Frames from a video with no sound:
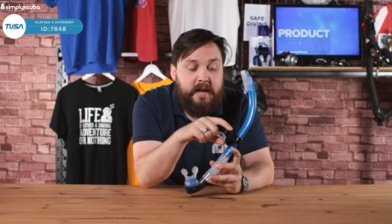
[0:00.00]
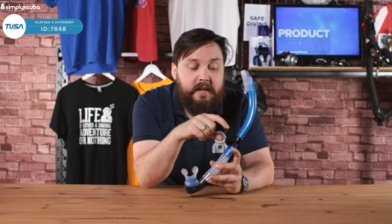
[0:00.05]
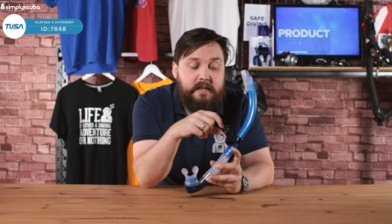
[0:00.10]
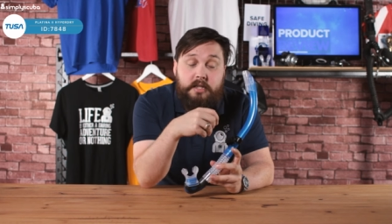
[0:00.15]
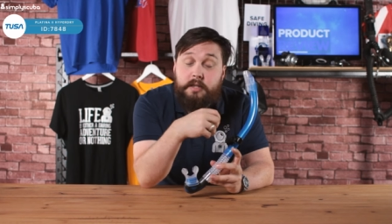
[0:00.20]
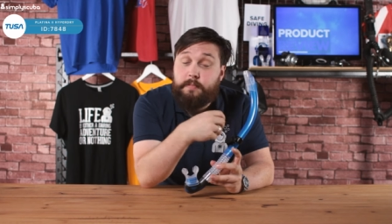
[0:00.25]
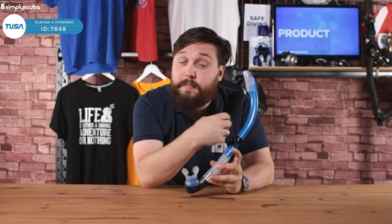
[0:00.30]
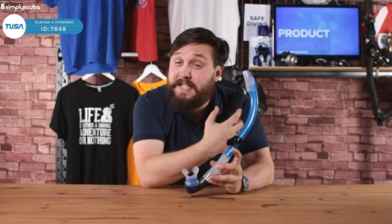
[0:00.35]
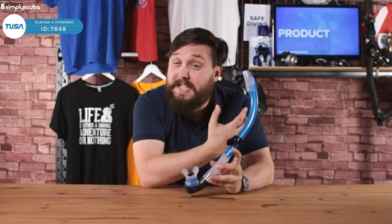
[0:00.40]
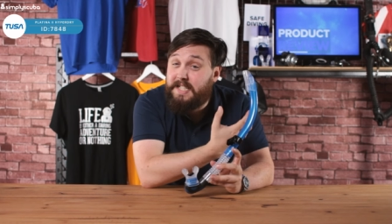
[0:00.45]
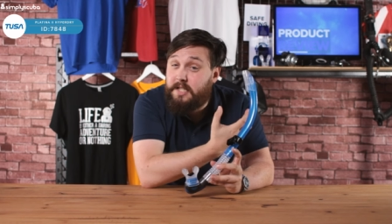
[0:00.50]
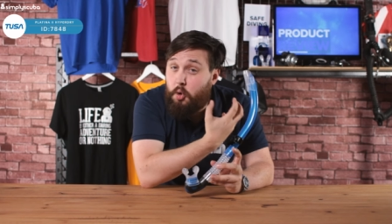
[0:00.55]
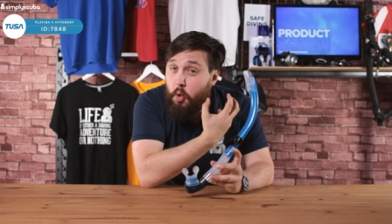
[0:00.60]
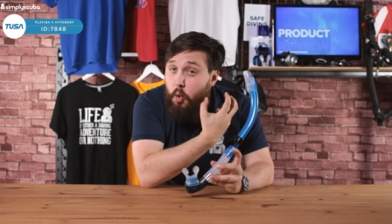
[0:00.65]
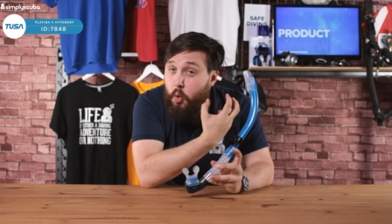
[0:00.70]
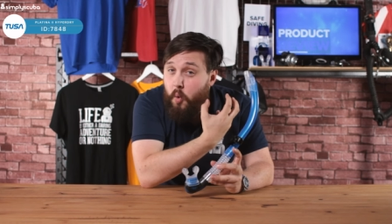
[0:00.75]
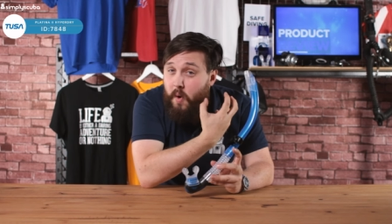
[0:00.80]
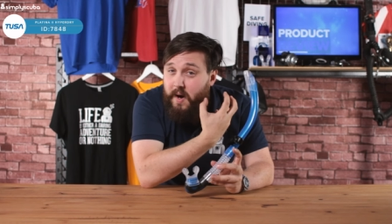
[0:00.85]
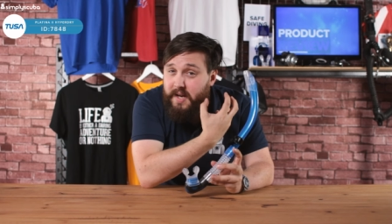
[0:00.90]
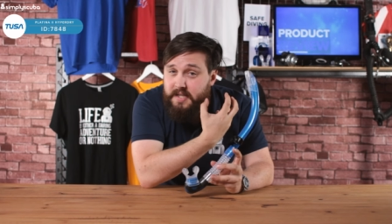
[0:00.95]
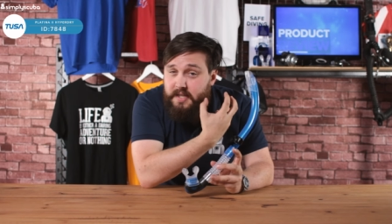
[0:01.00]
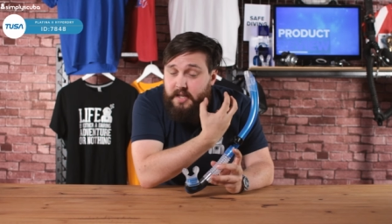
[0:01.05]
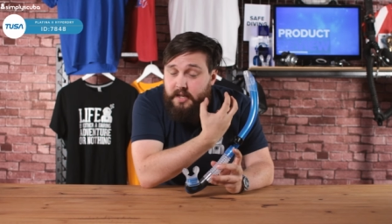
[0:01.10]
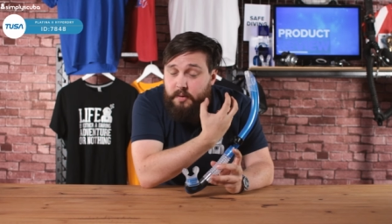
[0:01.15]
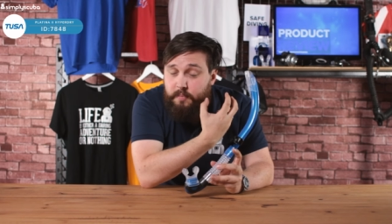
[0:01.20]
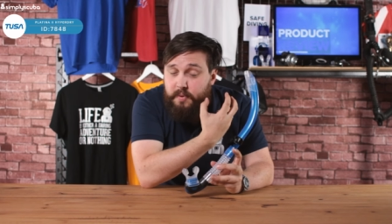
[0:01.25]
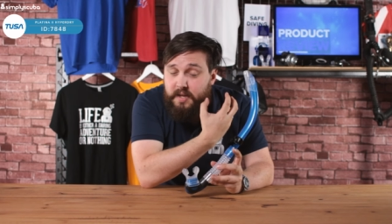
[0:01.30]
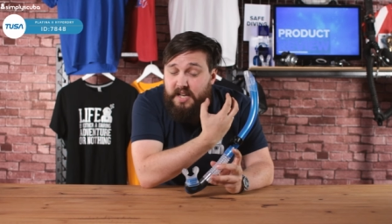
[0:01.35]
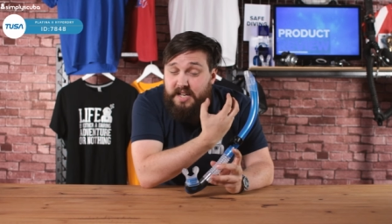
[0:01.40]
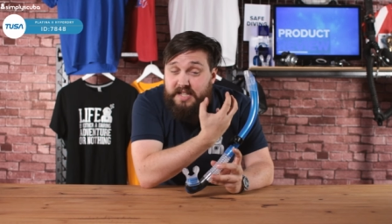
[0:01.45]
just means it's always
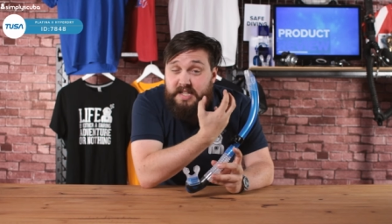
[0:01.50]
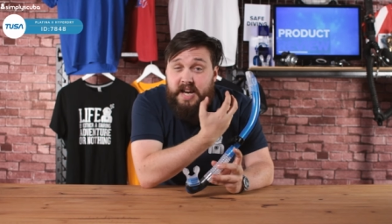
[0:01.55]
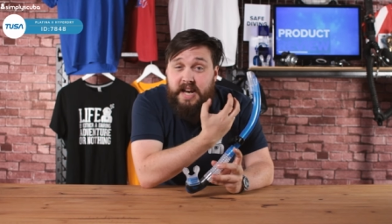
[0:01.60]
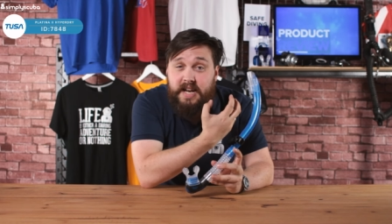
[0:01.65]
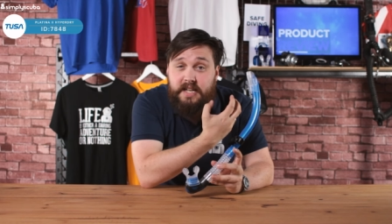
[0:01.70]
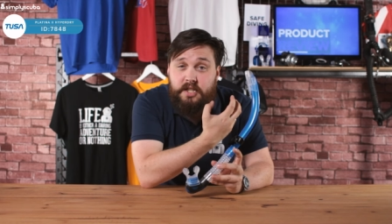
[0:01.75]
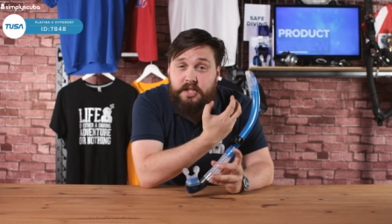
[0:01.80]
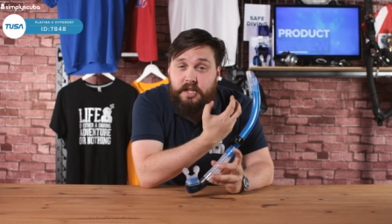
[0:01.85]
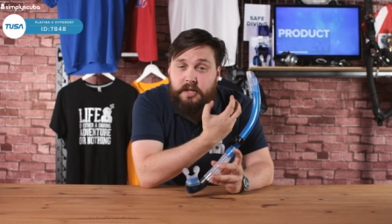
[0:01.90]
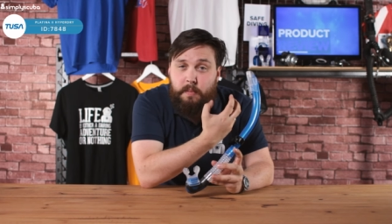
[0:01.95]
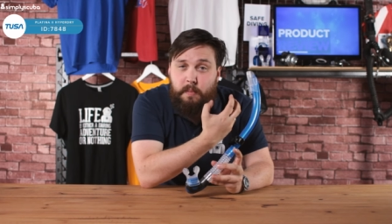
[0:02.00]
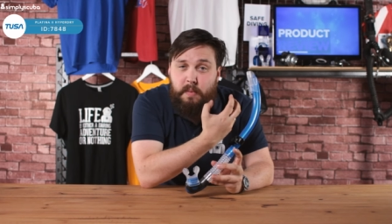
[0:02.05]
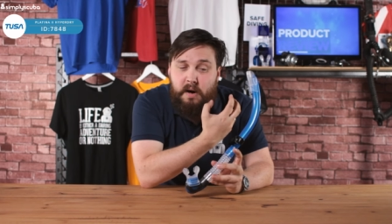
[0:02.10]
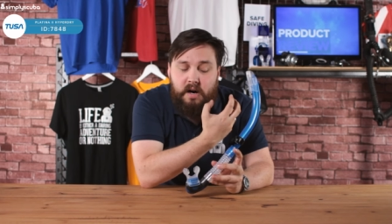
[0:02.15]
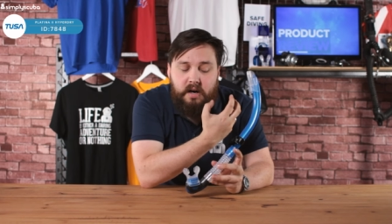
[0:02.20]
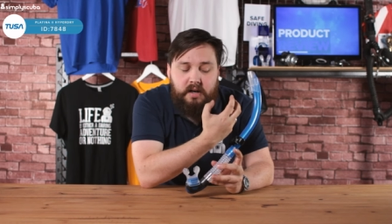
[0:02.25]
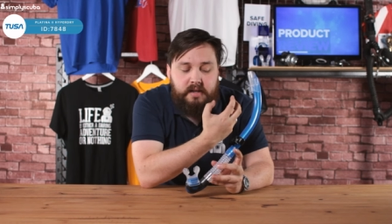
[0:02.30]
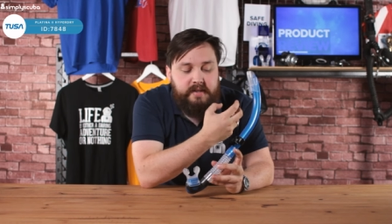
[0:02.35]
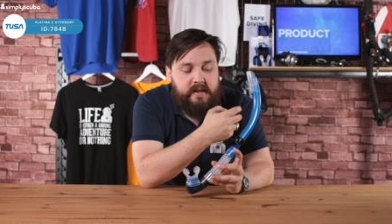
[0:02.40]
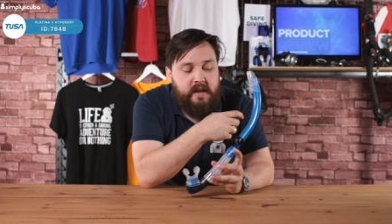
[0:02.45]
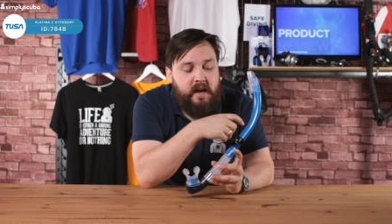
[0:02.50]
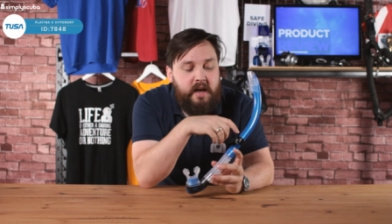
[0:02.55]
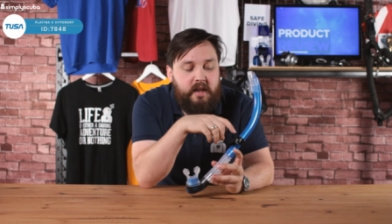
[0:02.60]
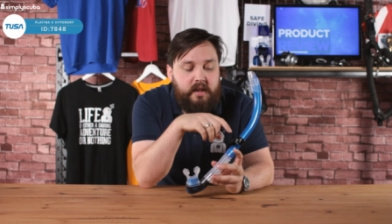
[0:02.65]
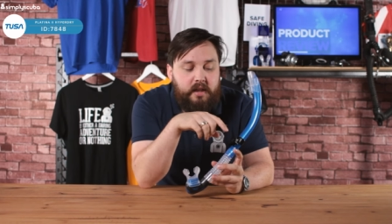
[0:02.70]
gonna be attached to your mask.